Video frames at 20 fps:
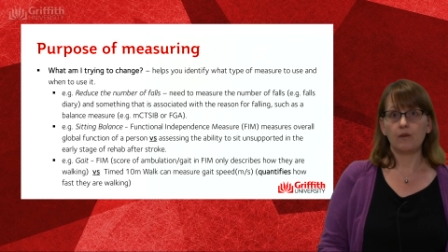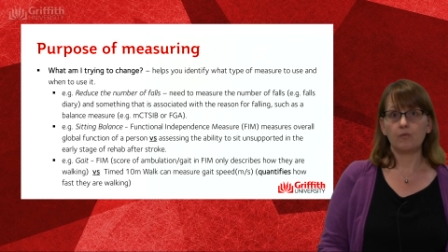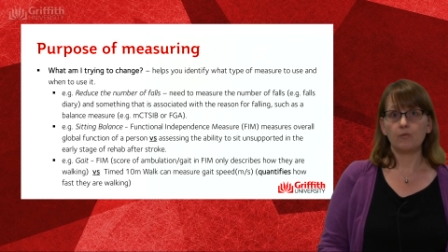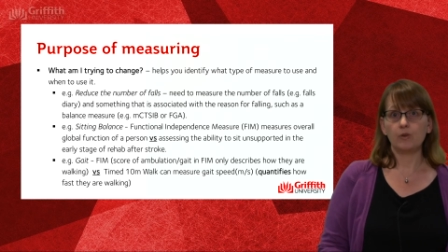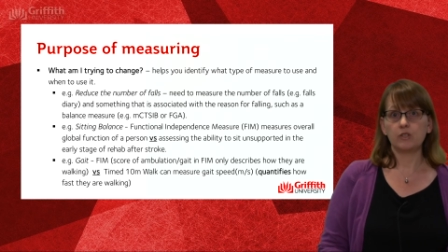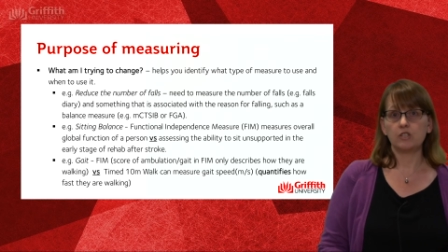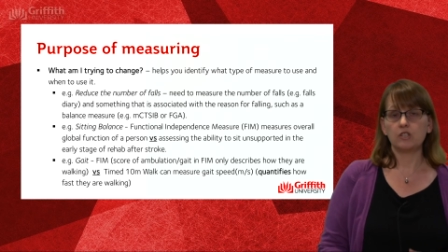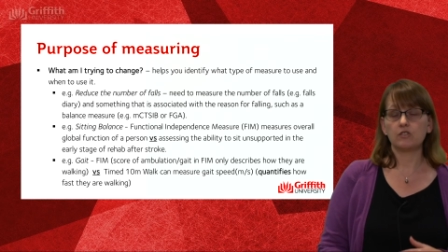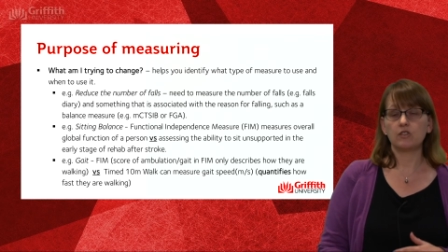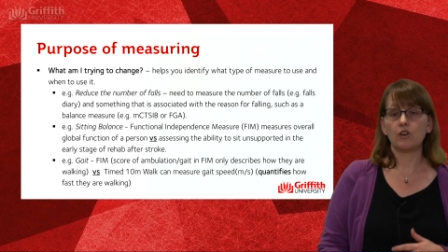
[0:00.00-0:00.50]

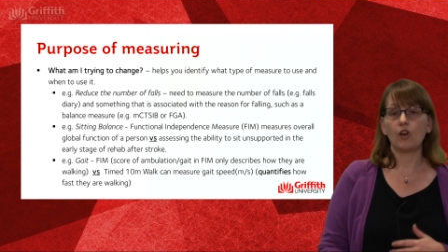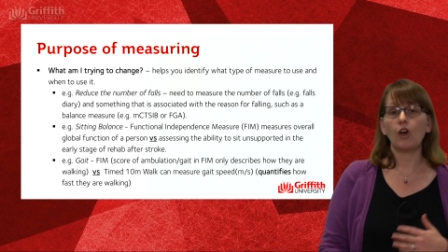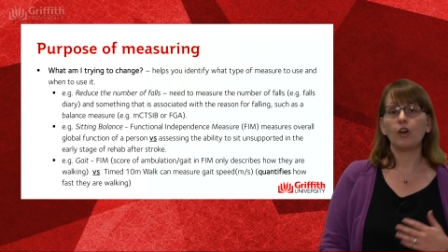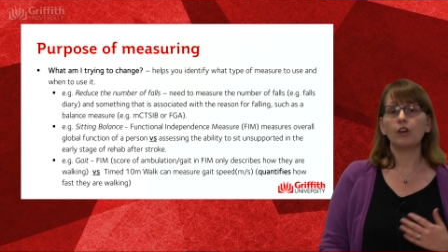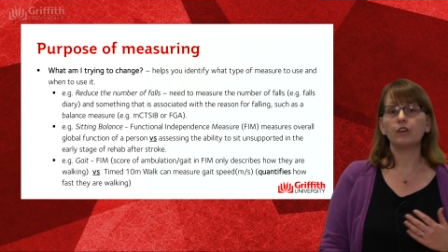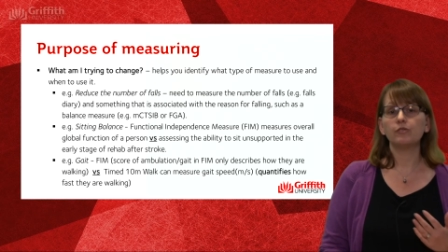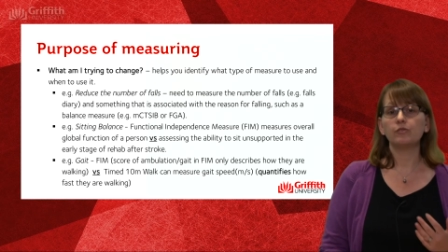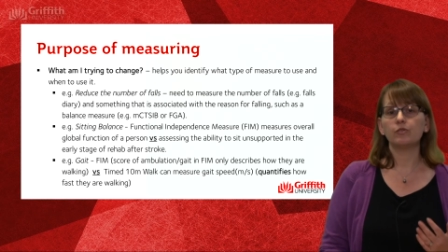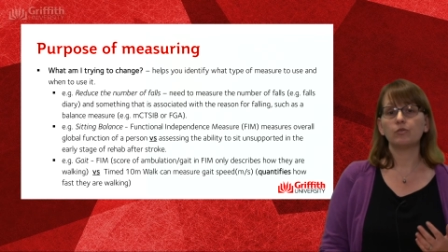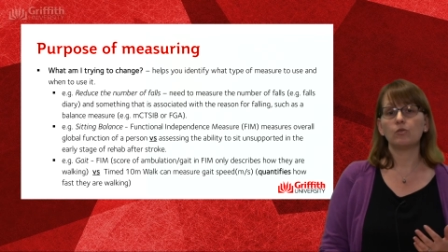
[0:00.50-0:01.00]
which is an
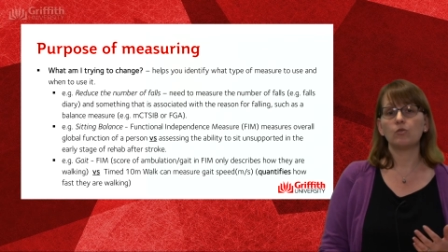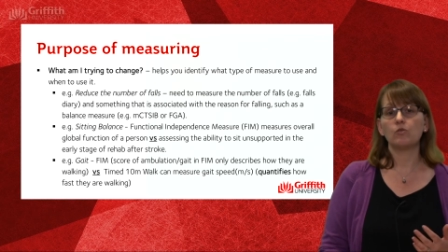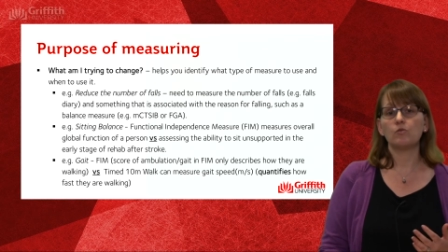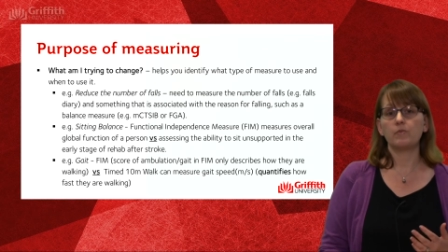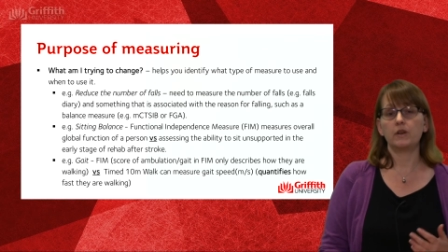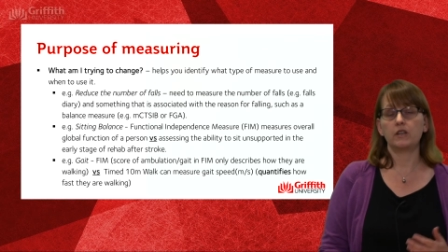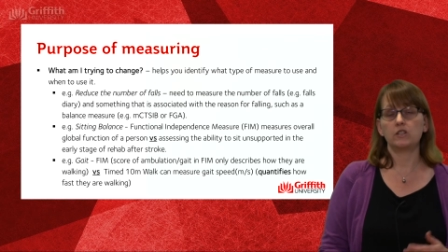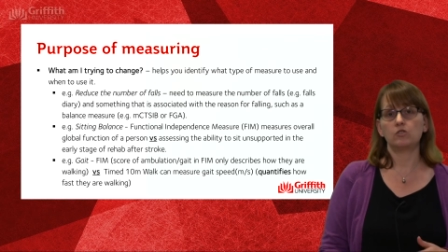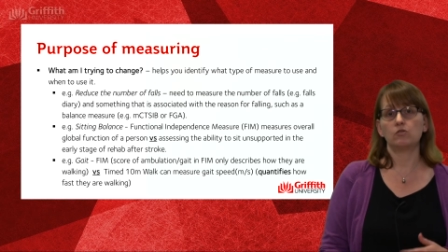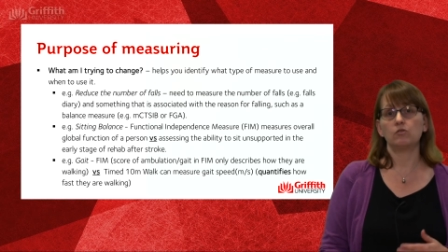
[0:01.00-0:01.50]
overall
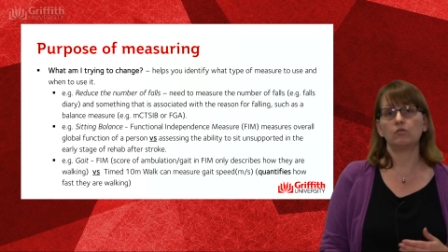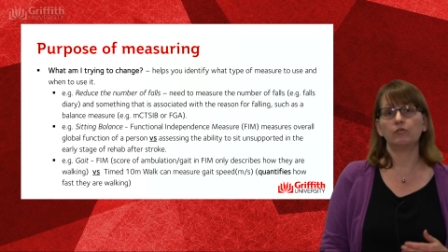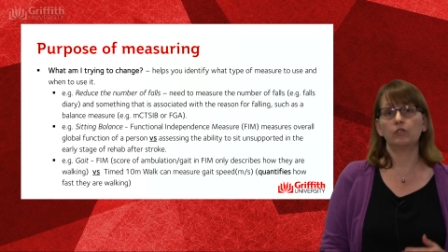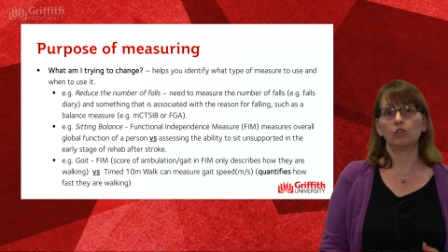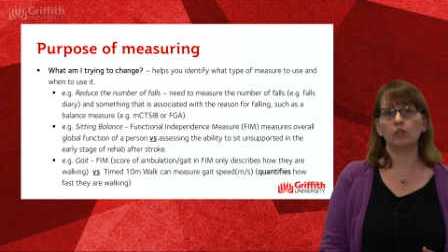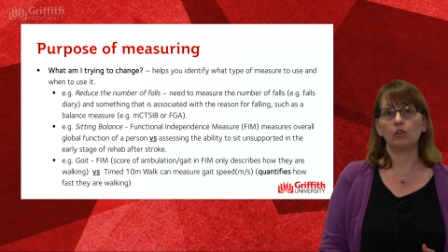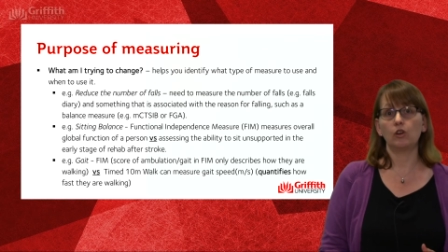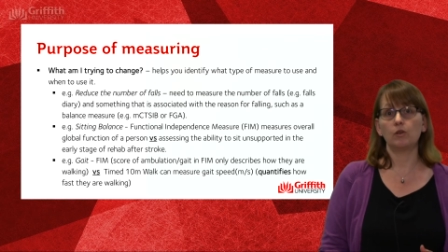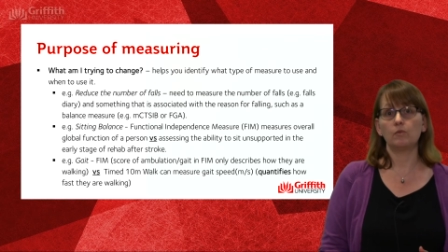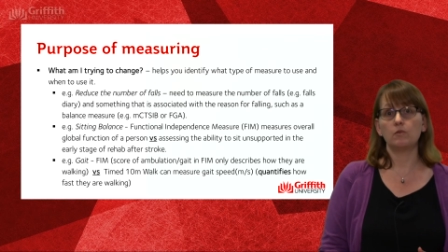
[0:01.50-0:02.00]
measure of
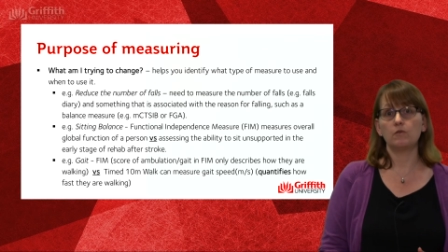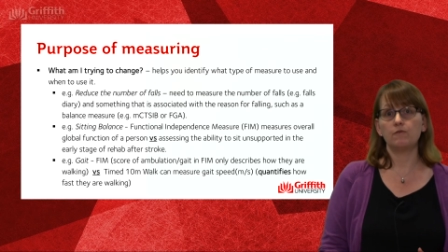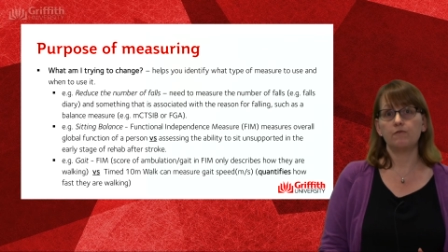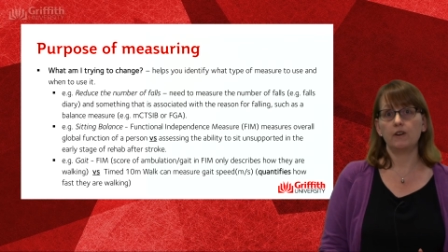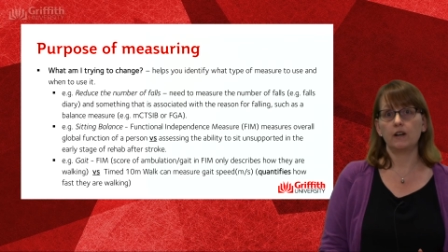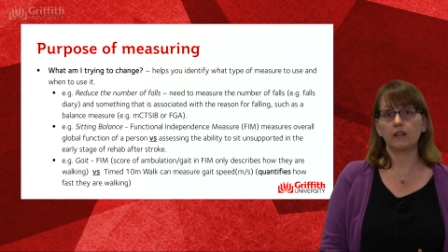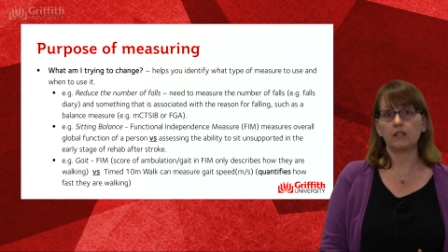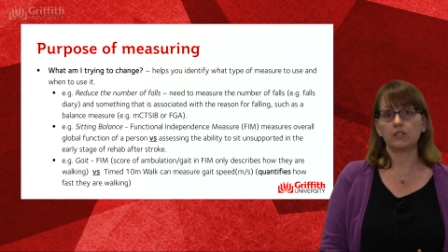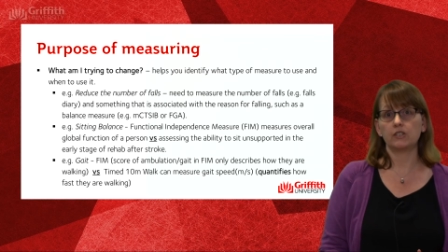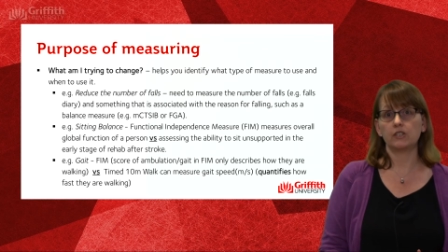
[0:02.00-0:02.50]
global
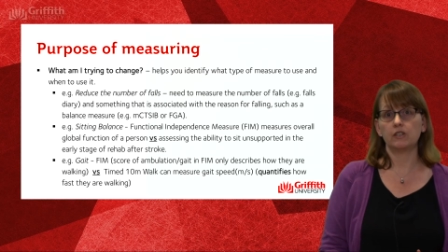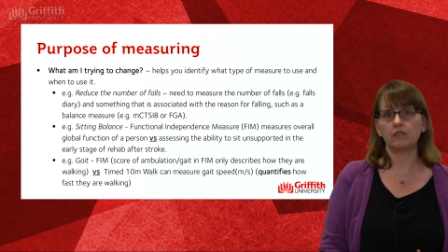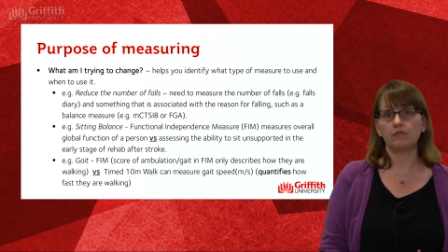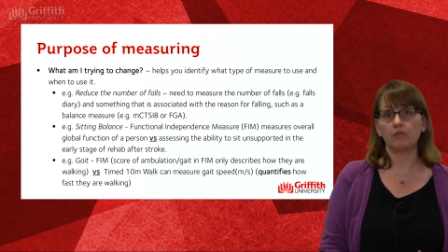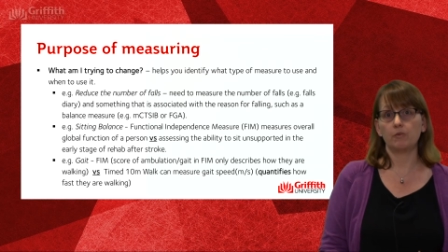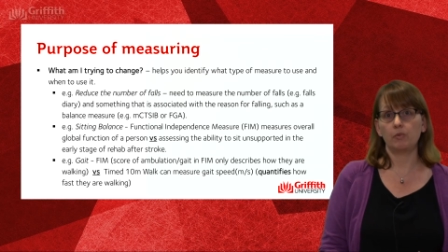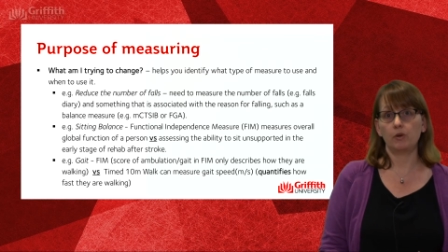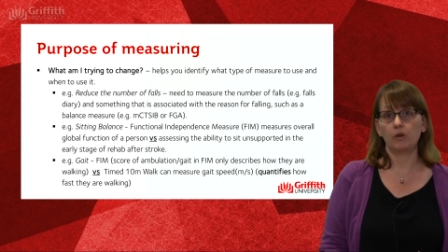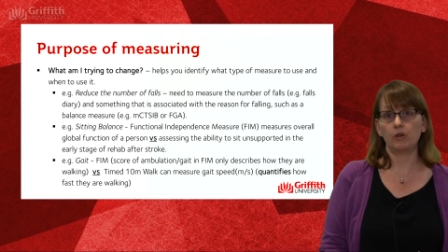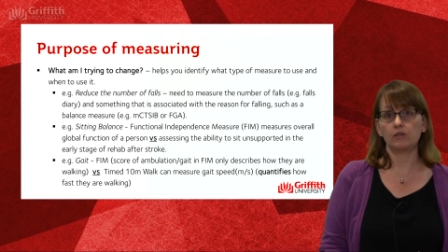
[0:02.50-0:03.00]
function of
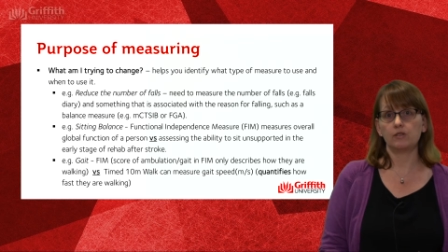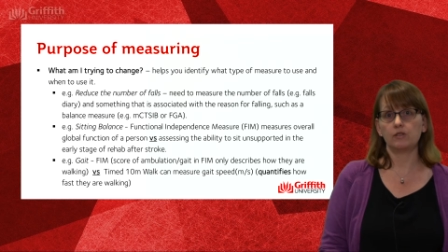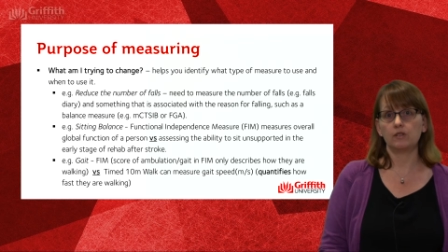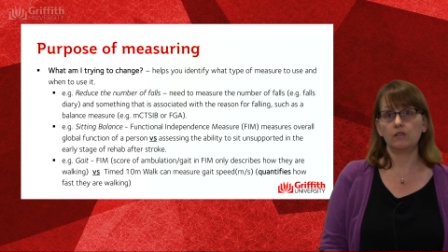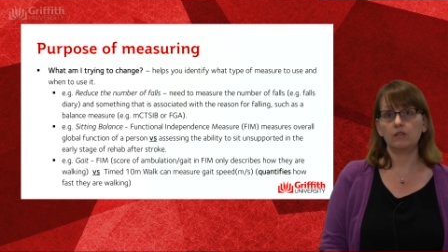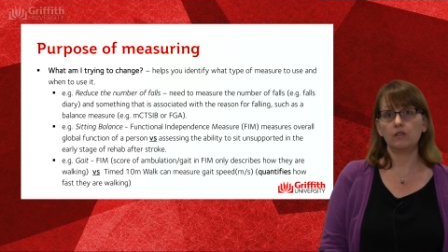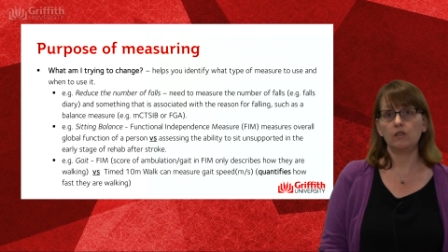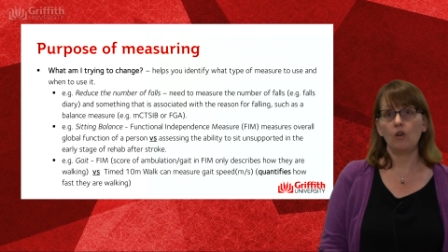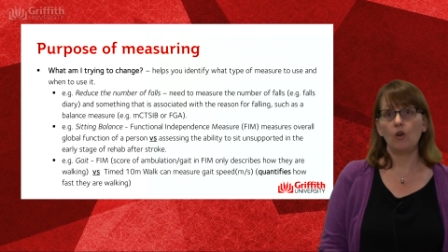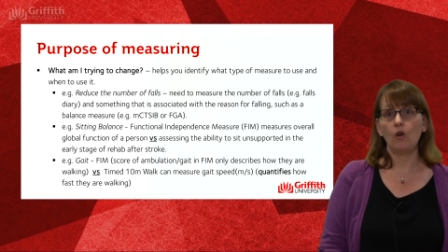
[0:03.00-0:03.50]
a
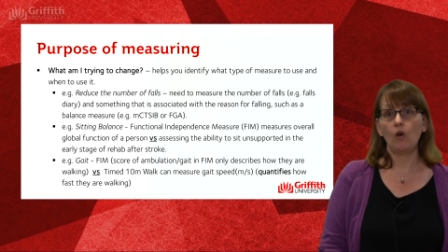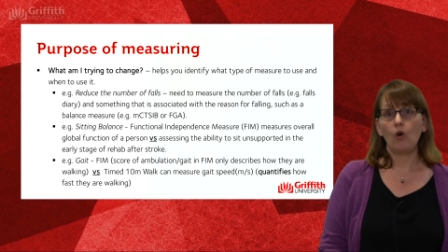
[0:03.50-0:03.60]
person,